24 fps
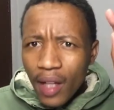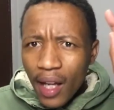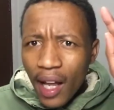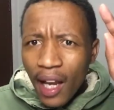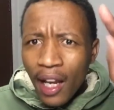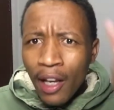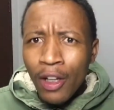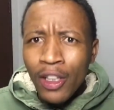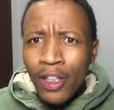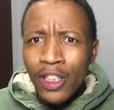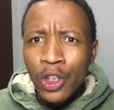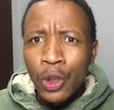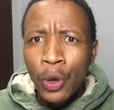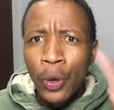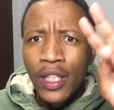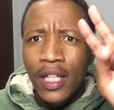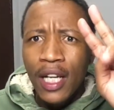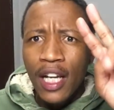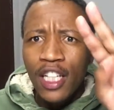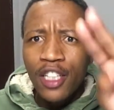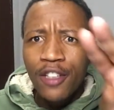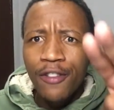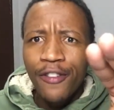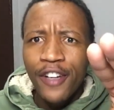Let's tweet,
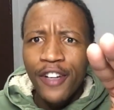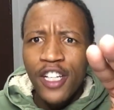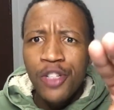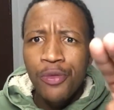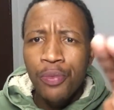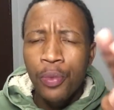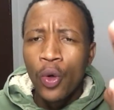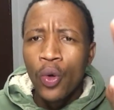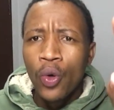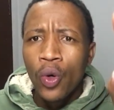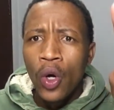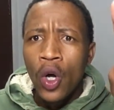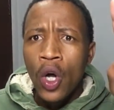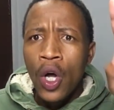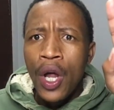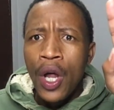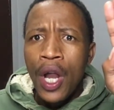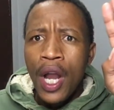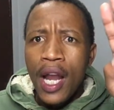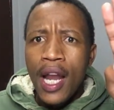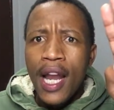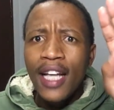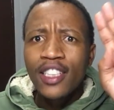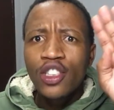let's Facebook,
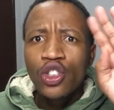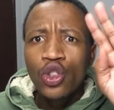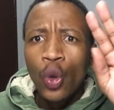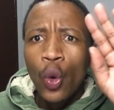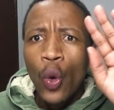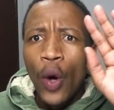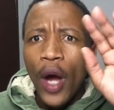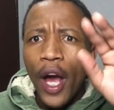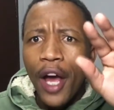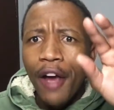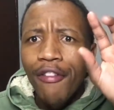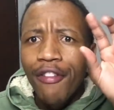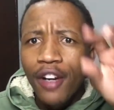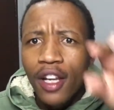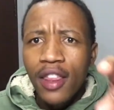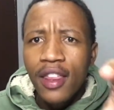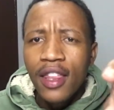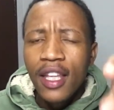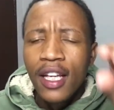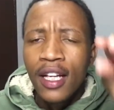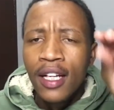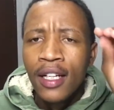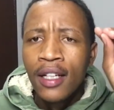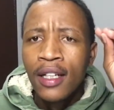let's do
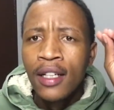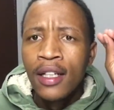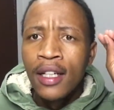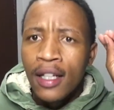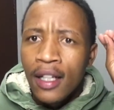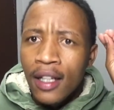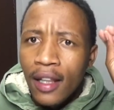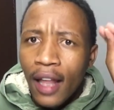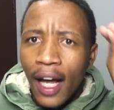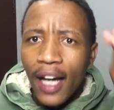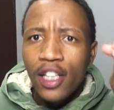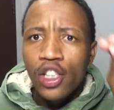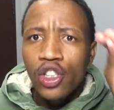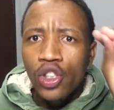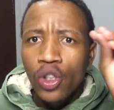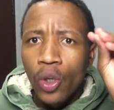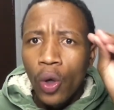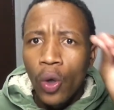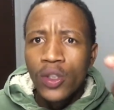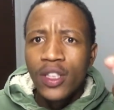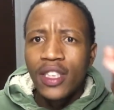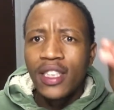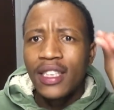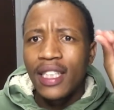everything that
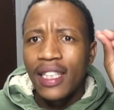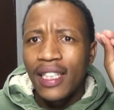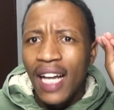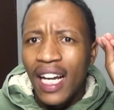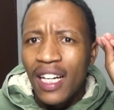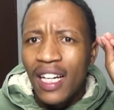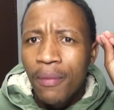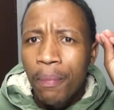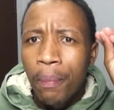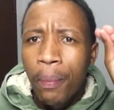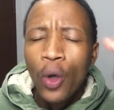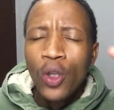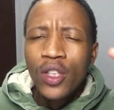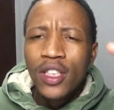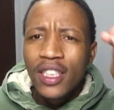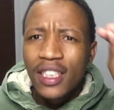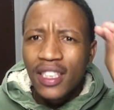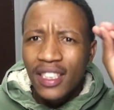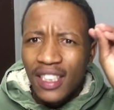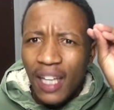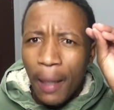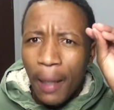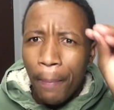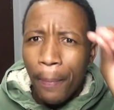shows, that puts
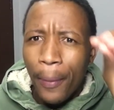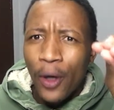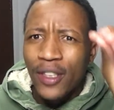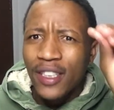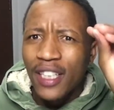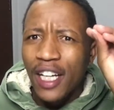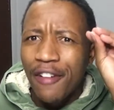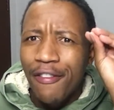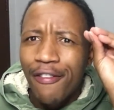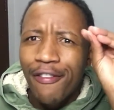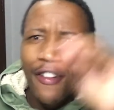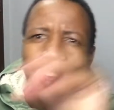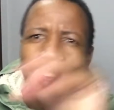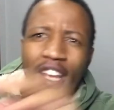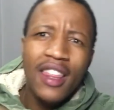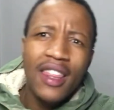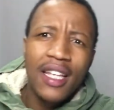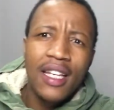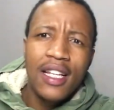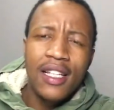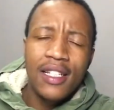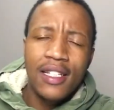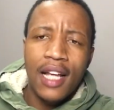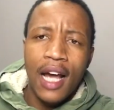support and faith in
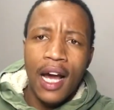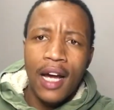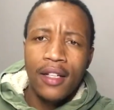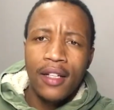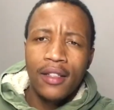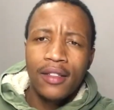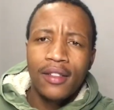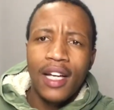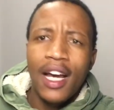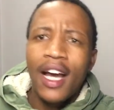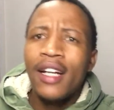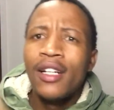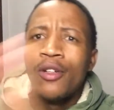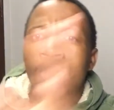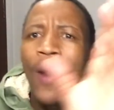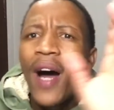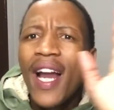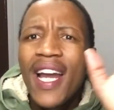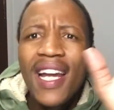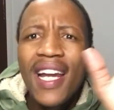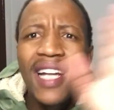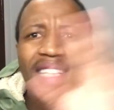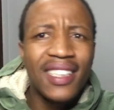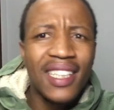these guys. And one
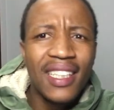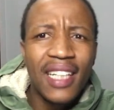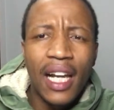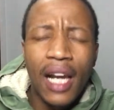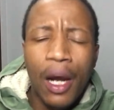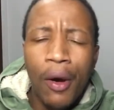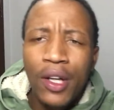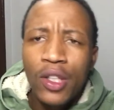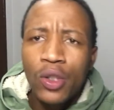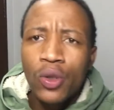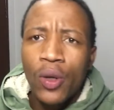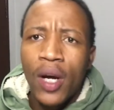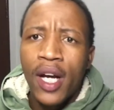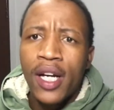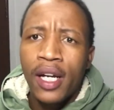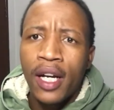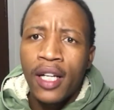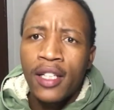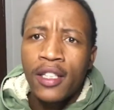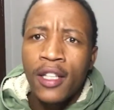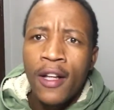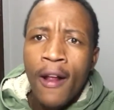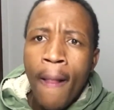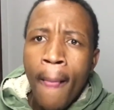last thing that I want to
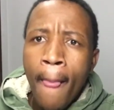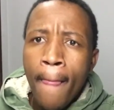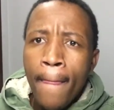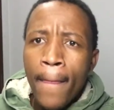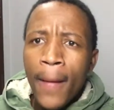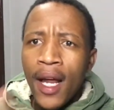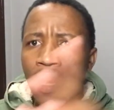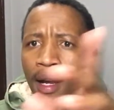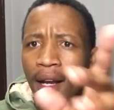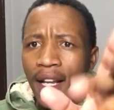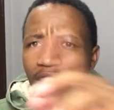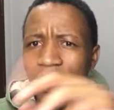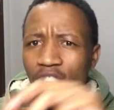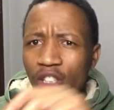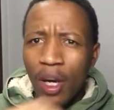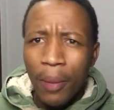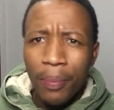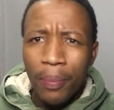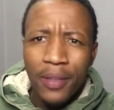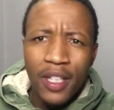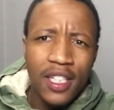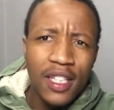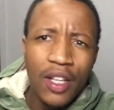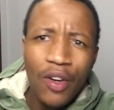address, let's stop
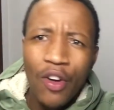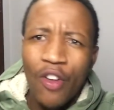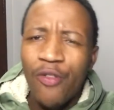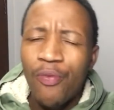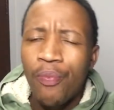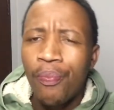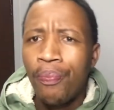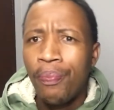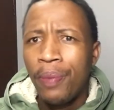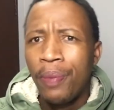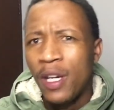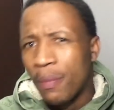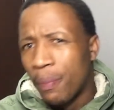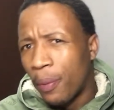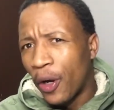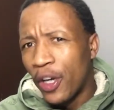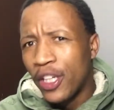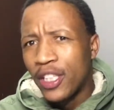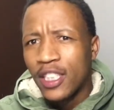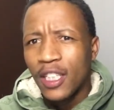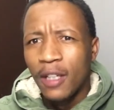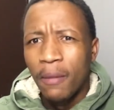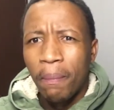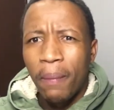this thing of
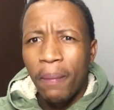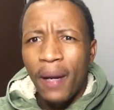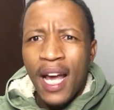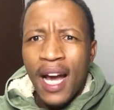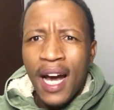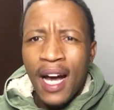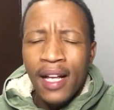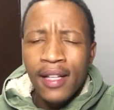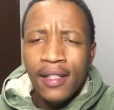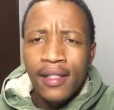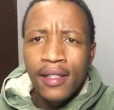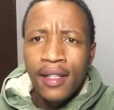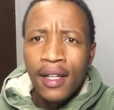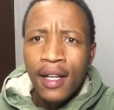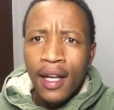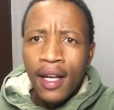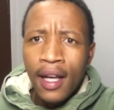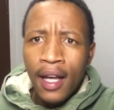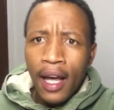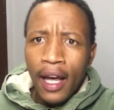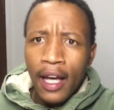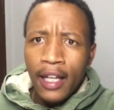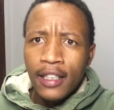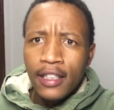pinpointing players
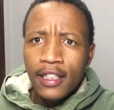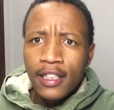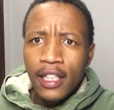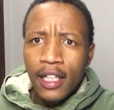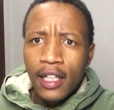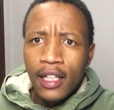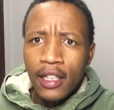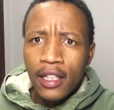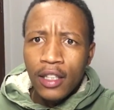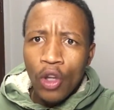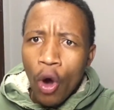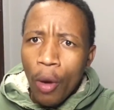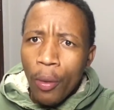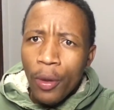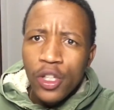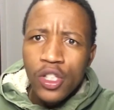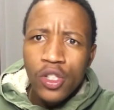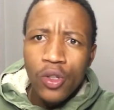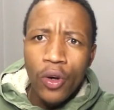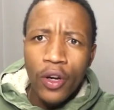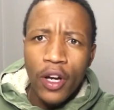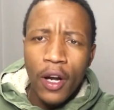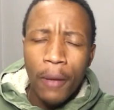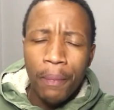and saying, no, it's
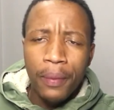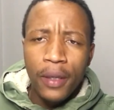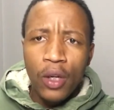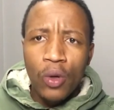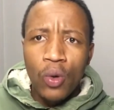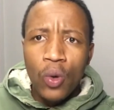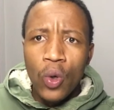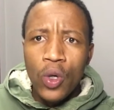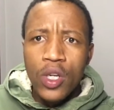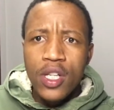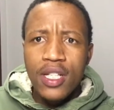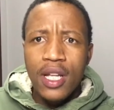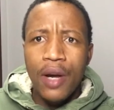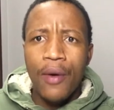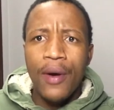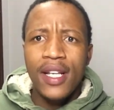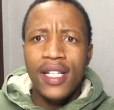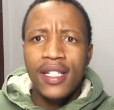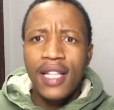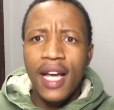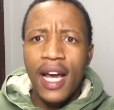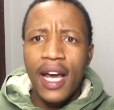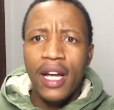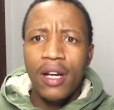going to be good, it's our
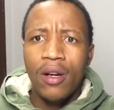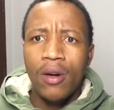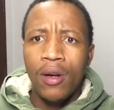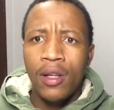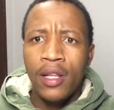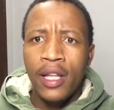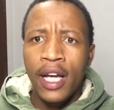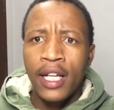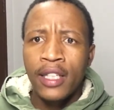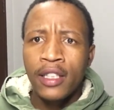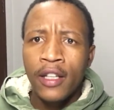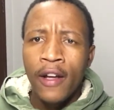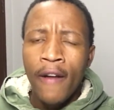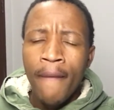style and all that.